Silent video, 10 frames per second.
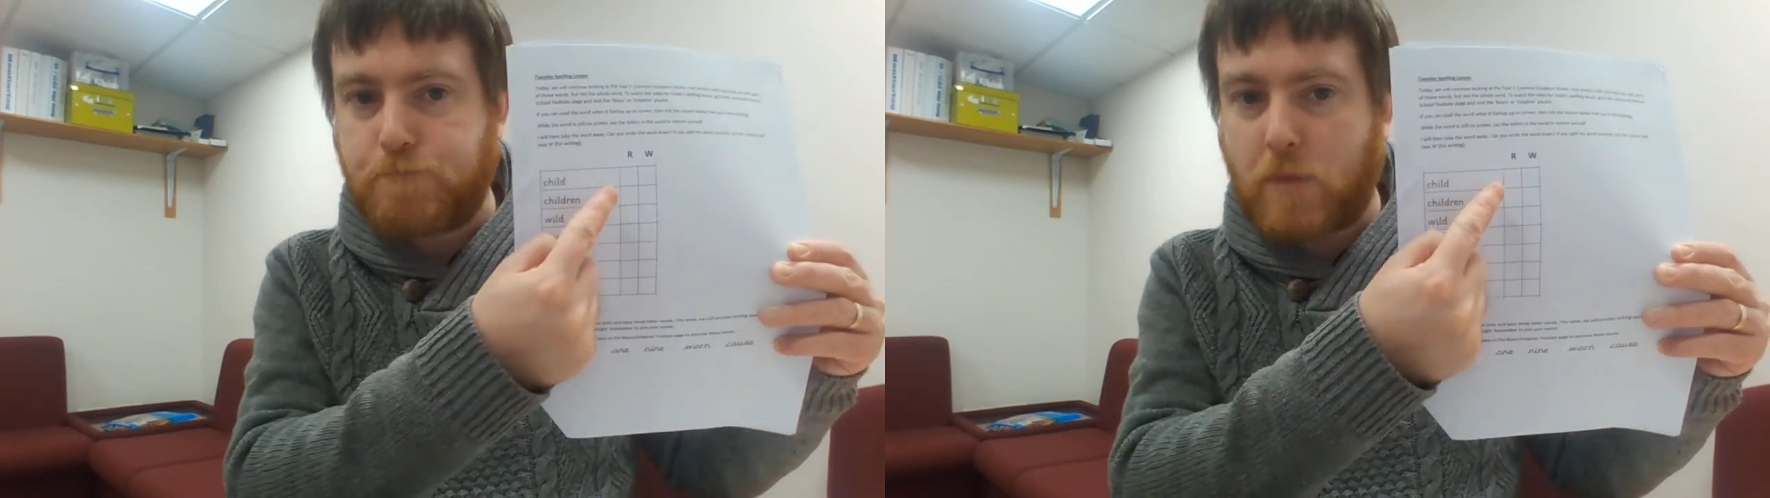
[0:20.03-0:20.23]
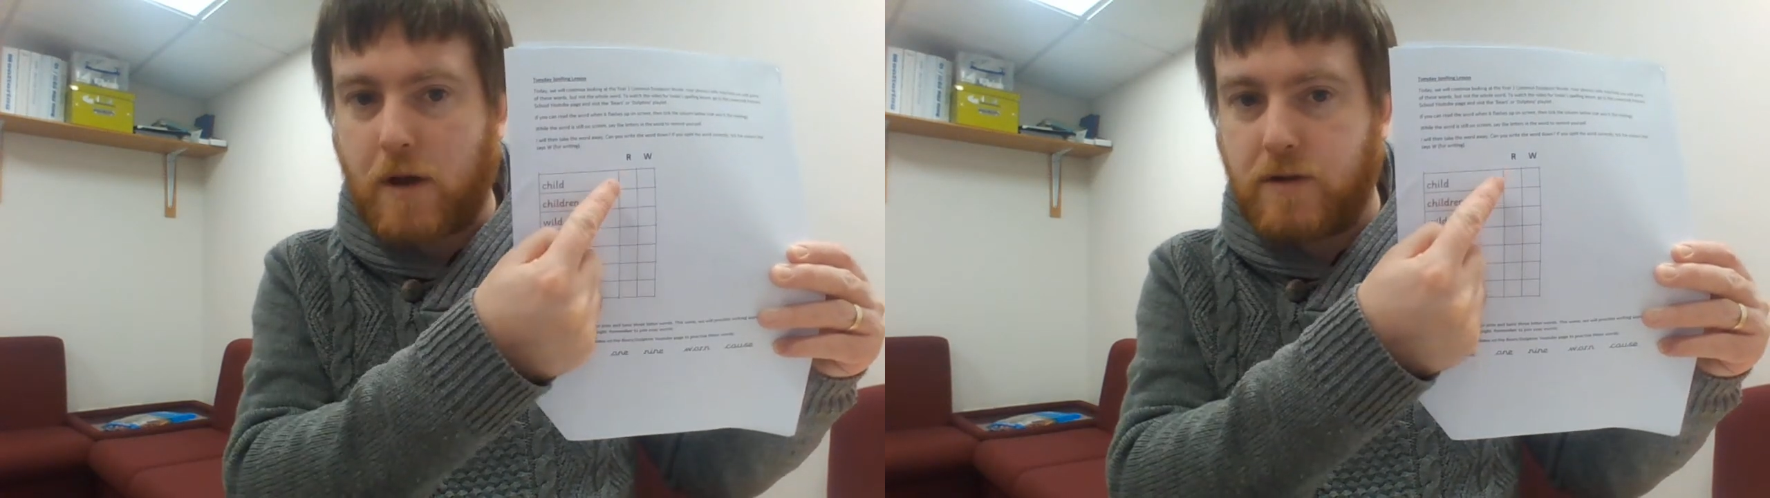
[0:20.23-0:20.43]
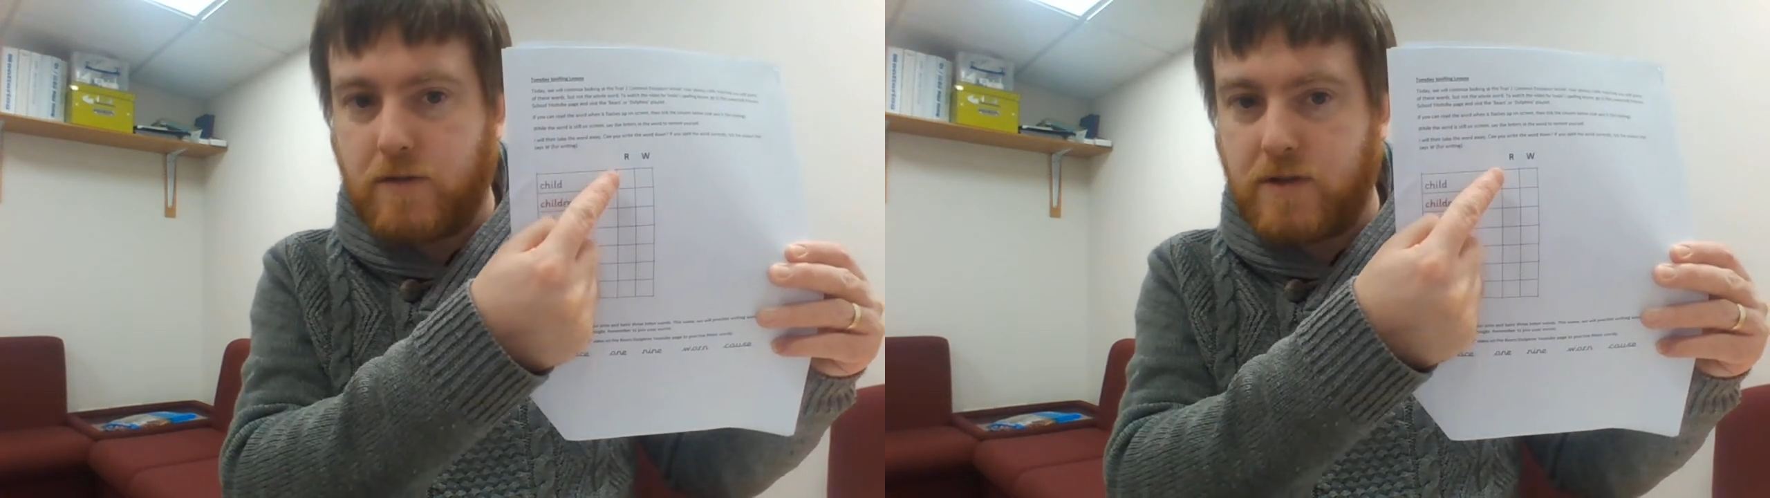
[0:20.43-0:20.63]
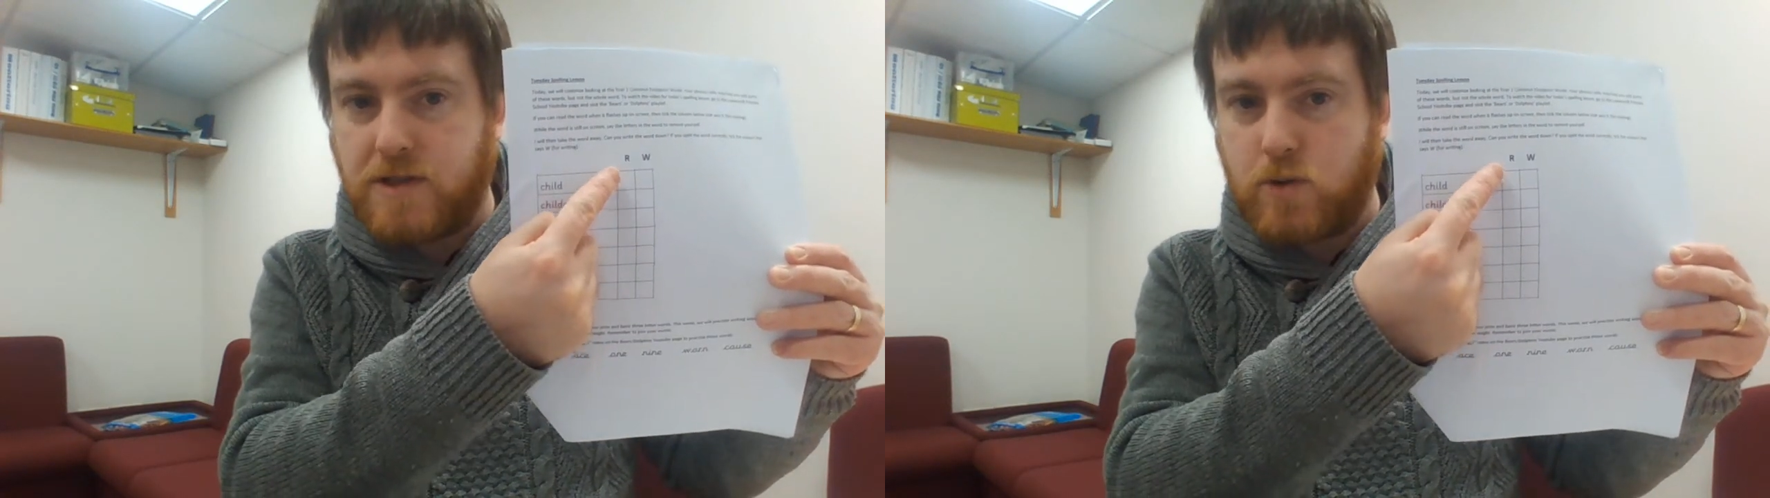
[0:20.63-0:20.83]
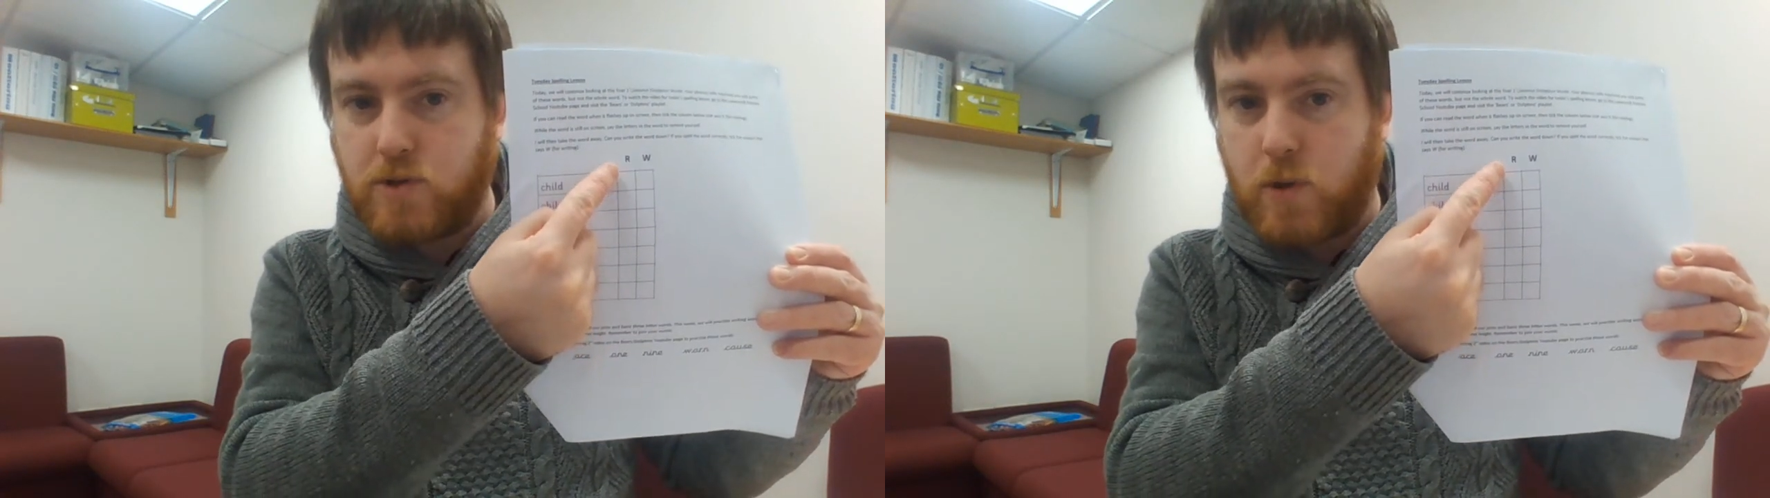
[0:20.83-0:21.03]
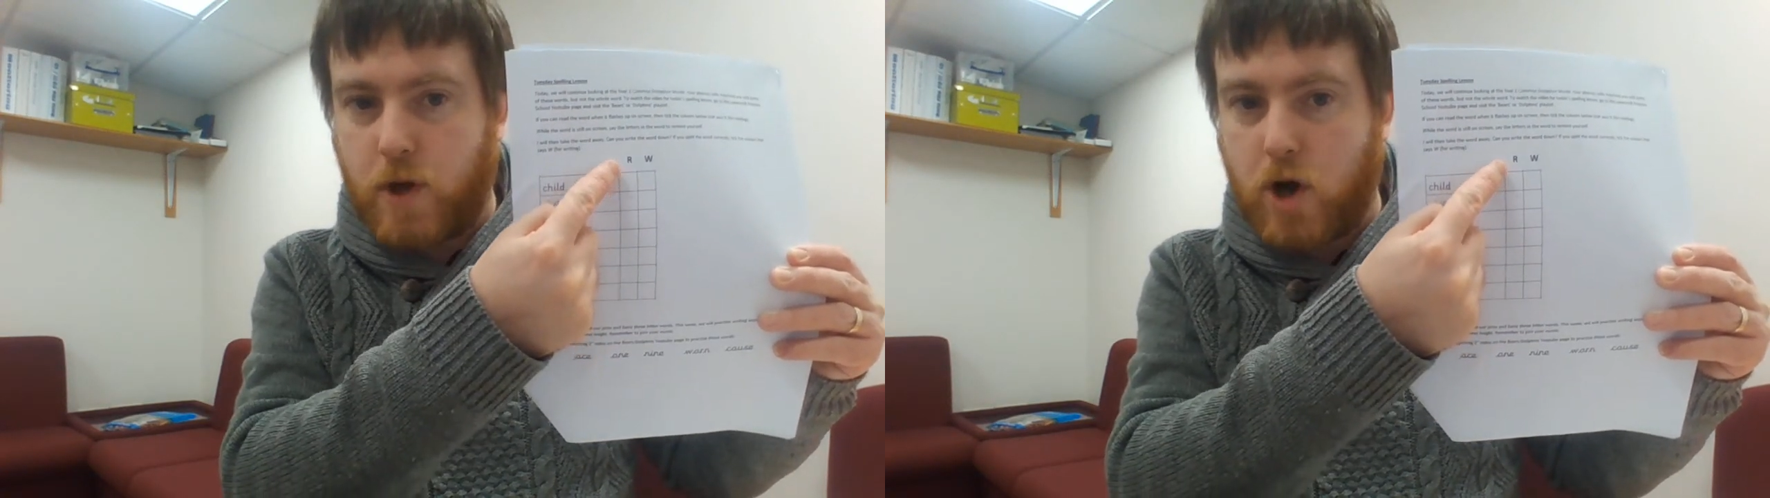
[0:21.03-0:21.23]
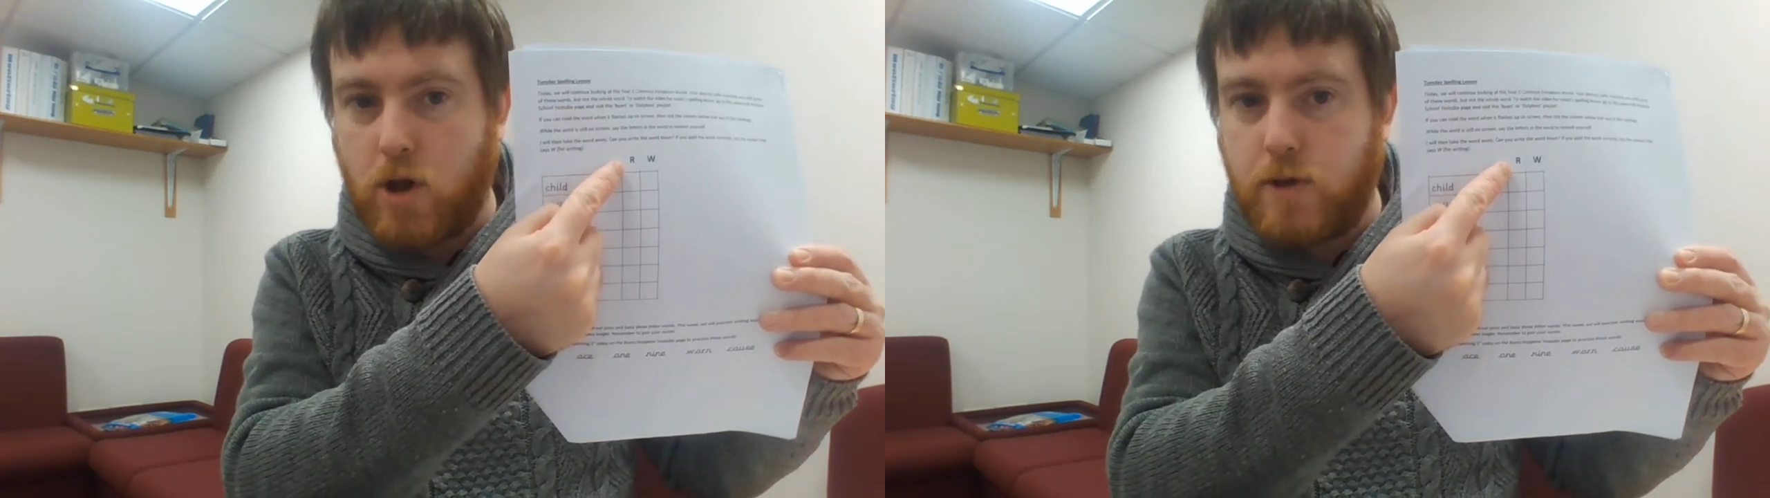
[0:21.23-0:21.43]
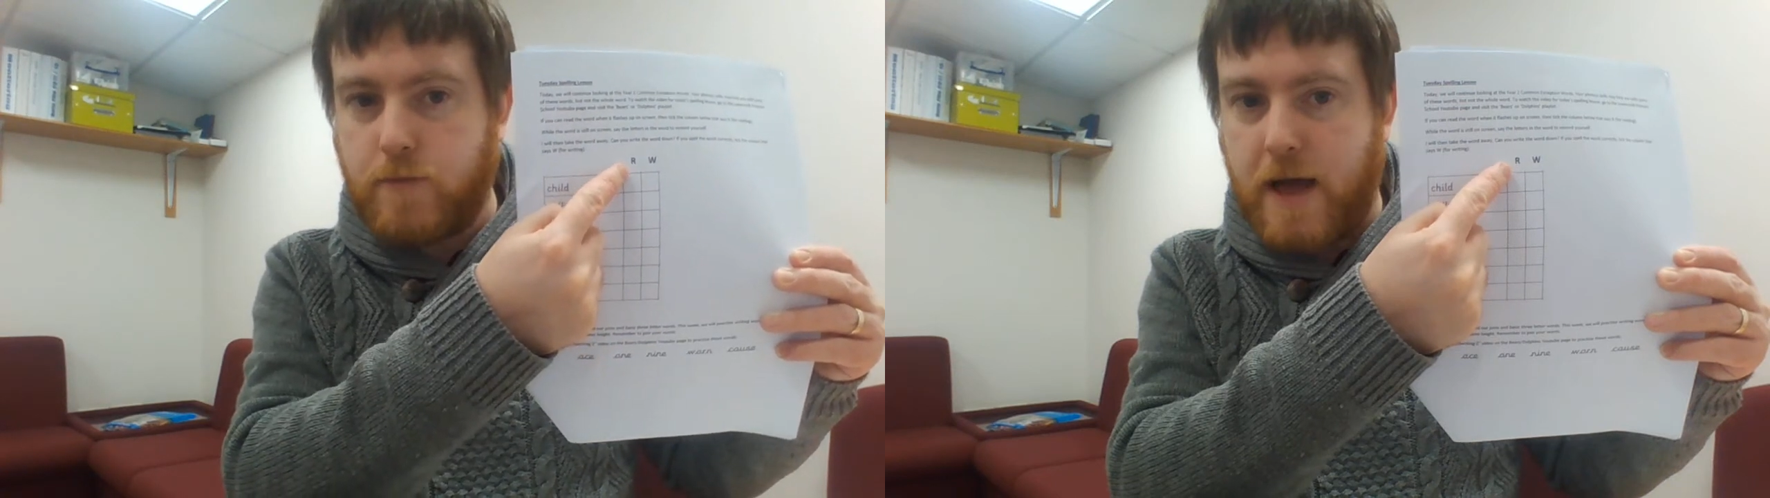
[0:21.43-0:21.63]
And there's also a
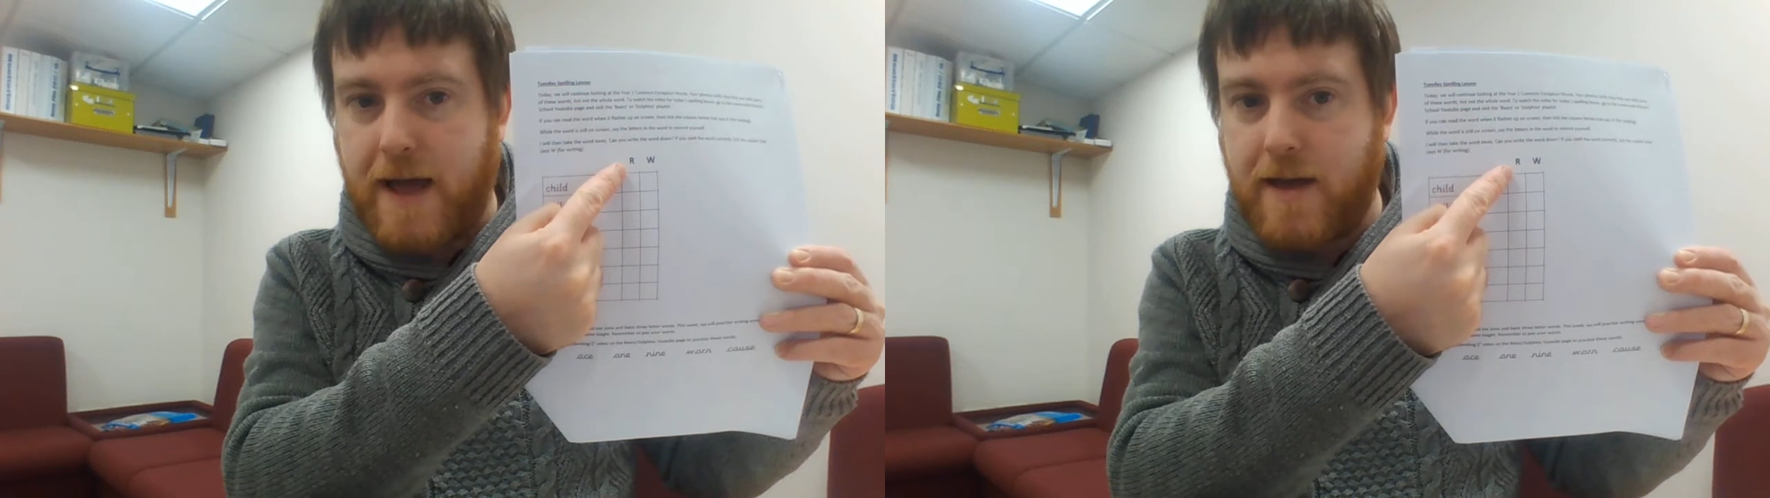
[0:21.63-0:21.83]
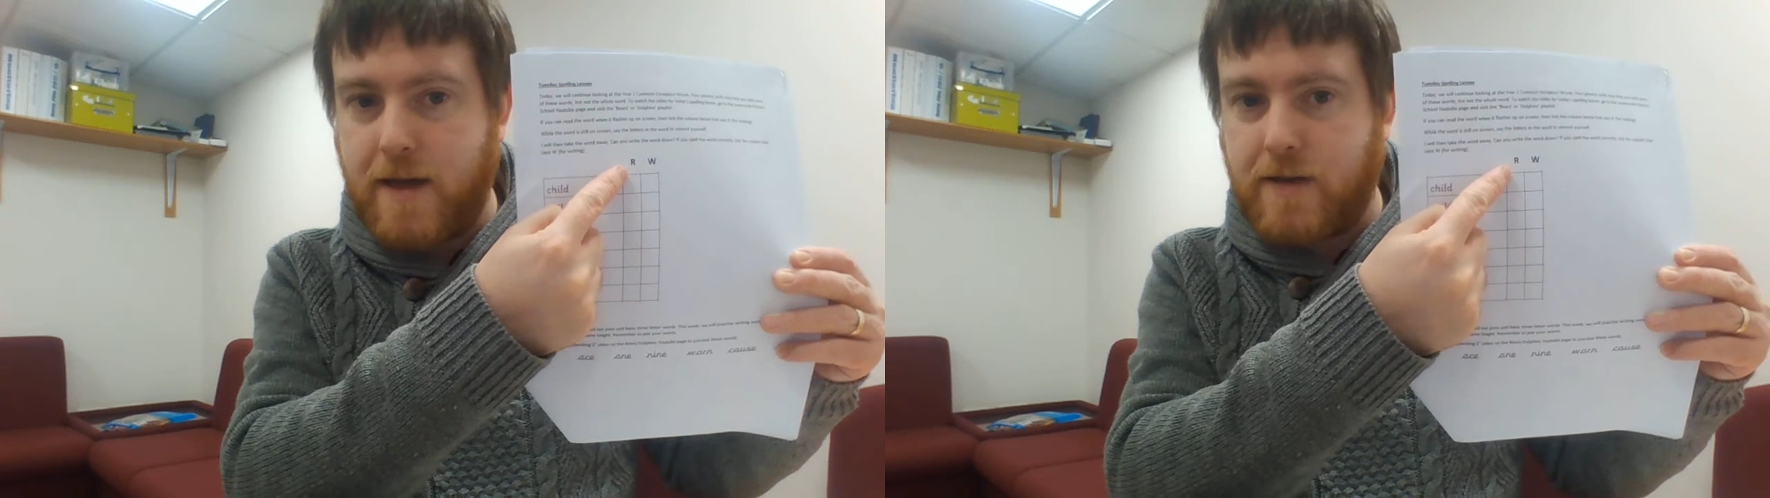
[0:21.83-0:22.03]
column there